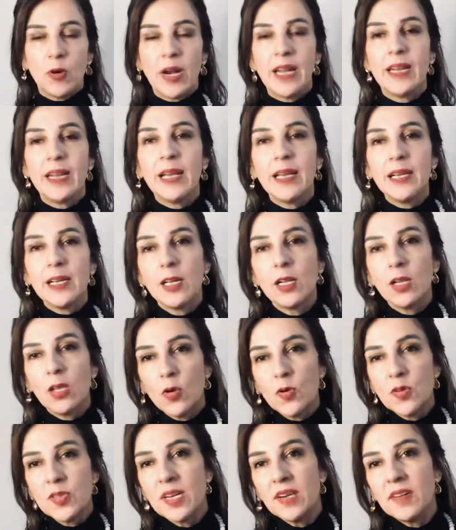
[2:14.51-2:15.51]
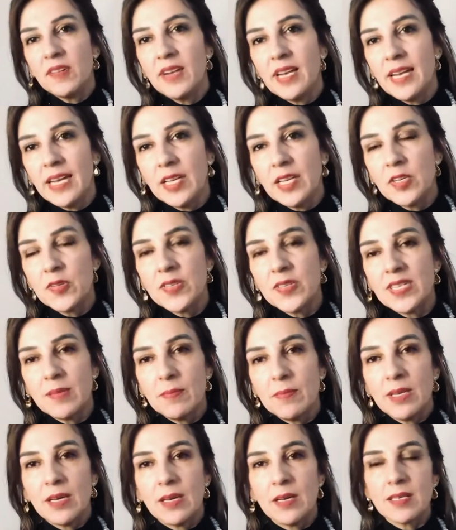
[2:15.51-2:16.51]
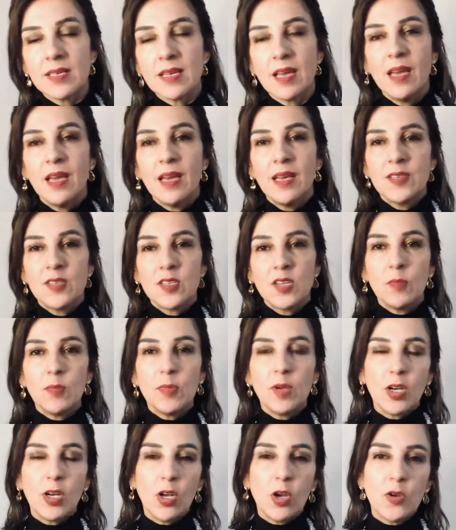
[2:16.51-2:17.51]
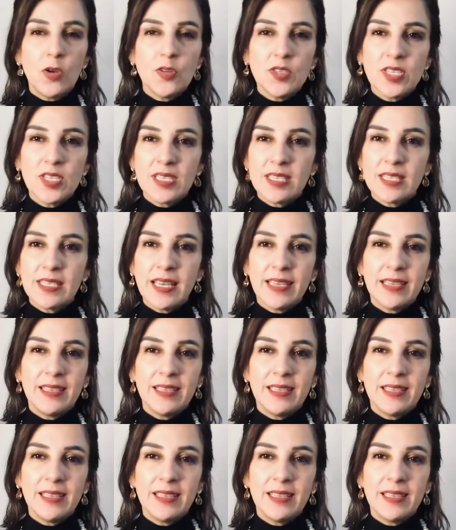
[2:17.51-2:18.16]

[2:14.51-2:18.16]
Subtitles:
And clothes are really interesting because some clothes just